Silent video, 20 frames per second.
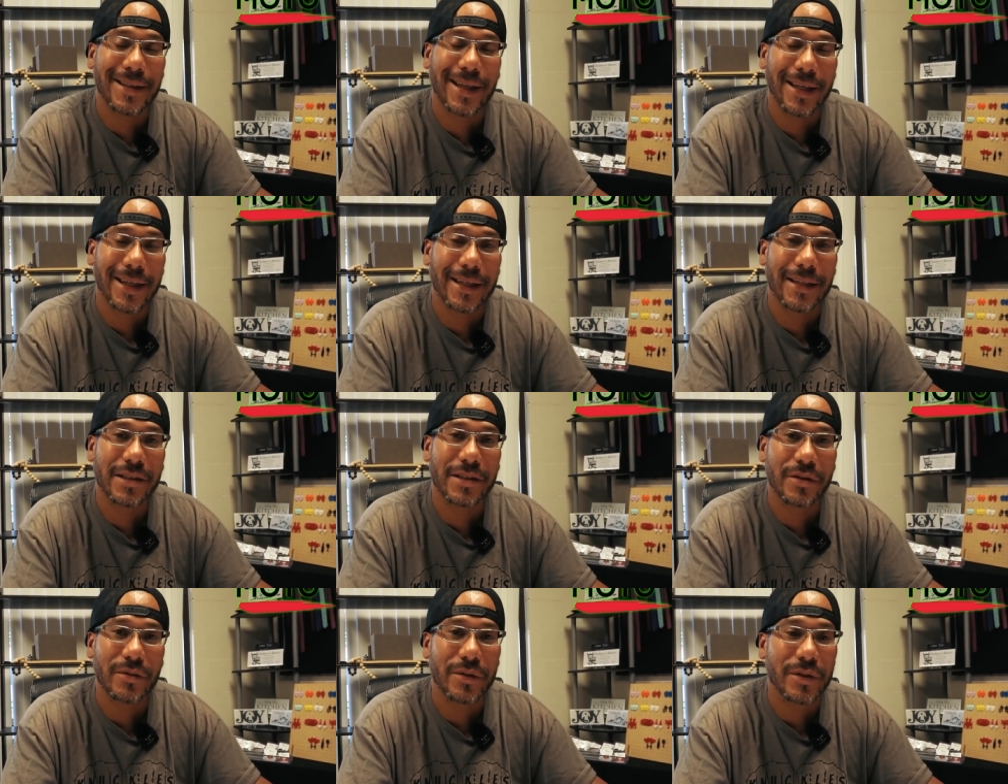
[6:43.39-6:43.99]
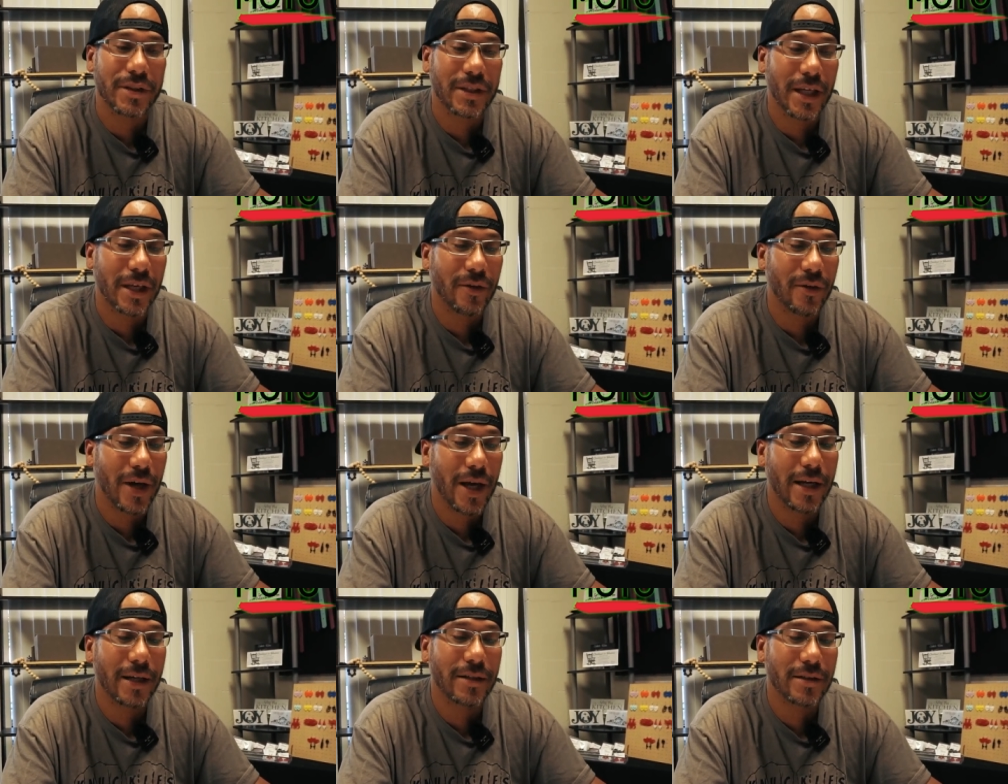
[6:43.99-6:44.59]
I guess you would say,
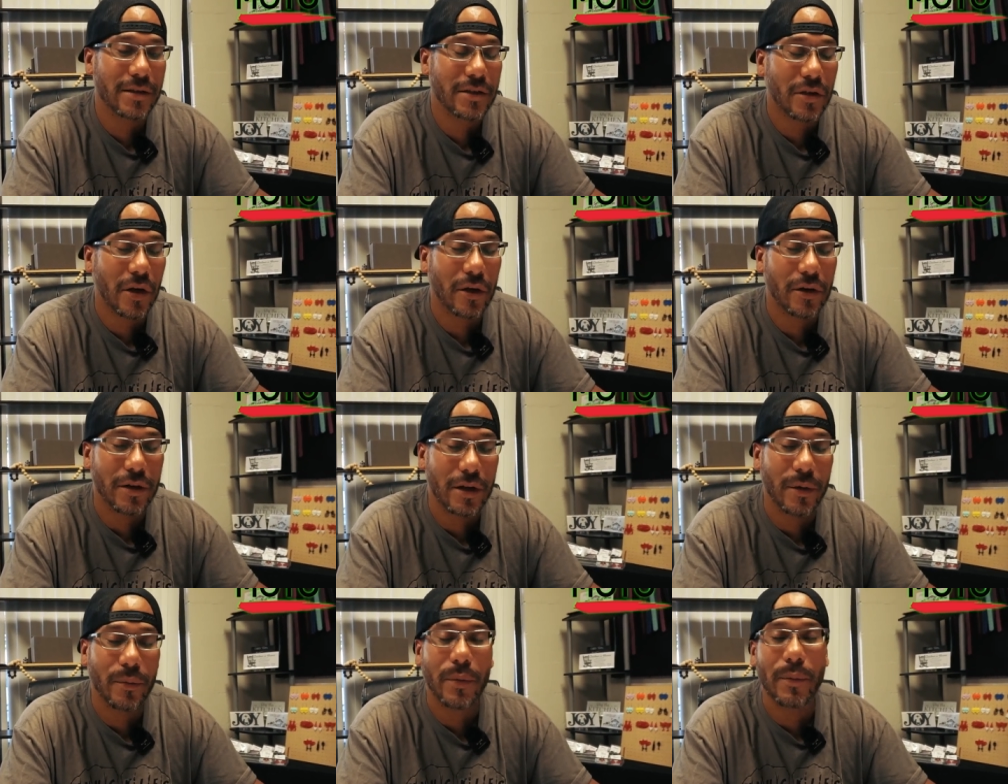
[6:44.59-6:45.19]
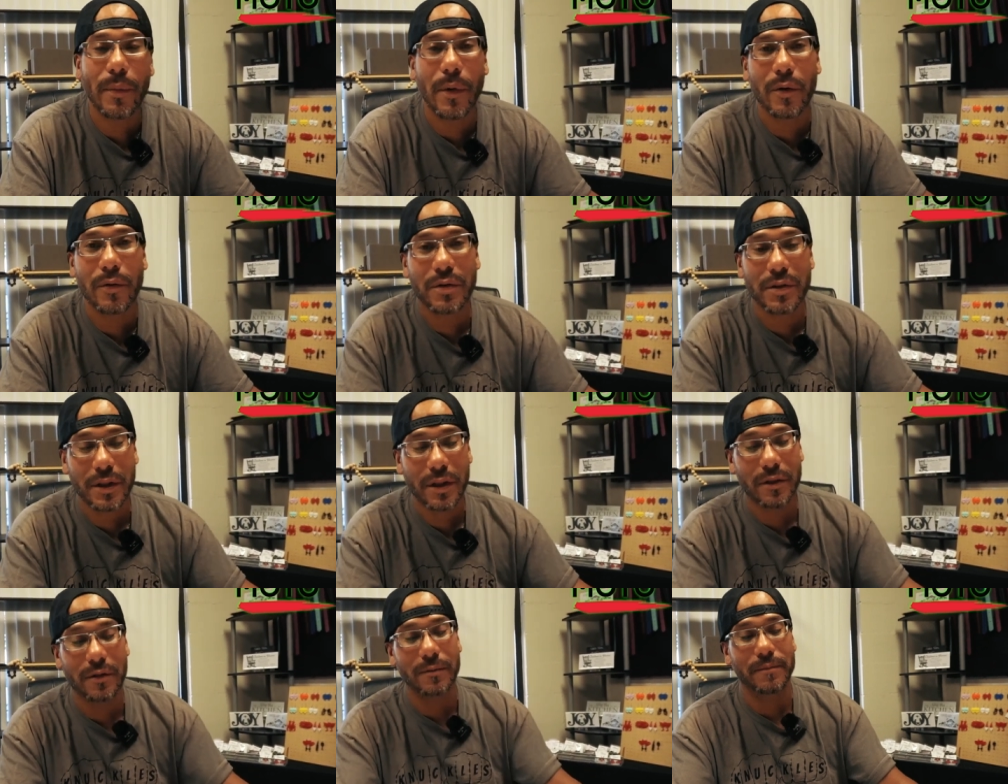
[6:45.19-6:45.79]
right? Starting up a
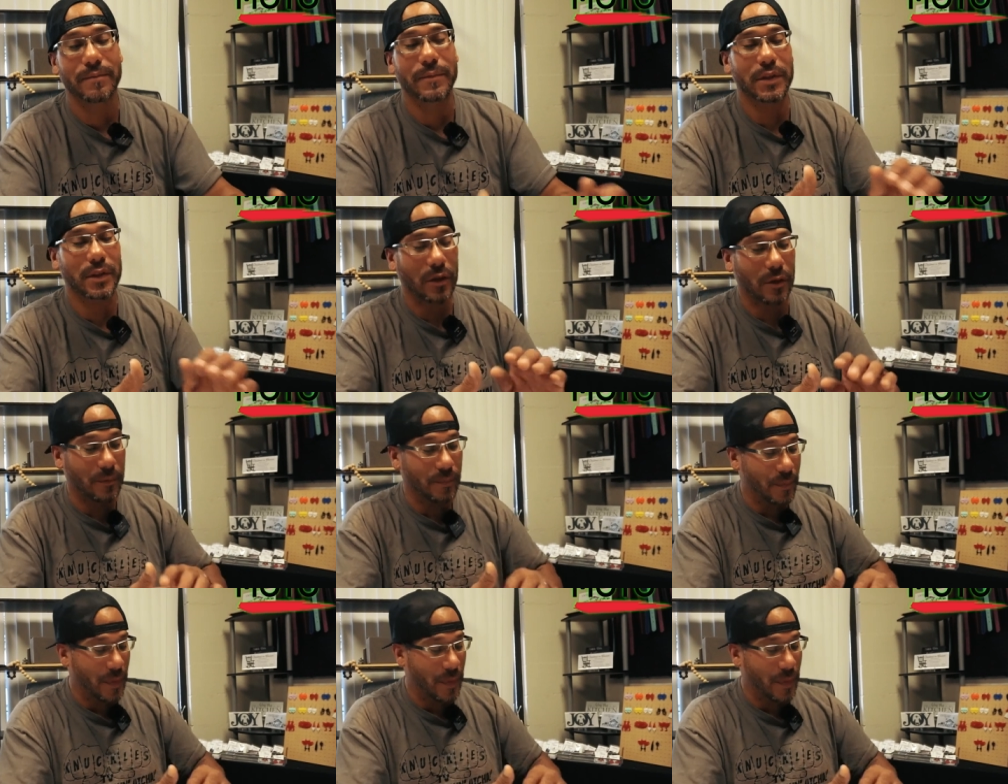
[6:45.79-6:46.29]
motorcycle. So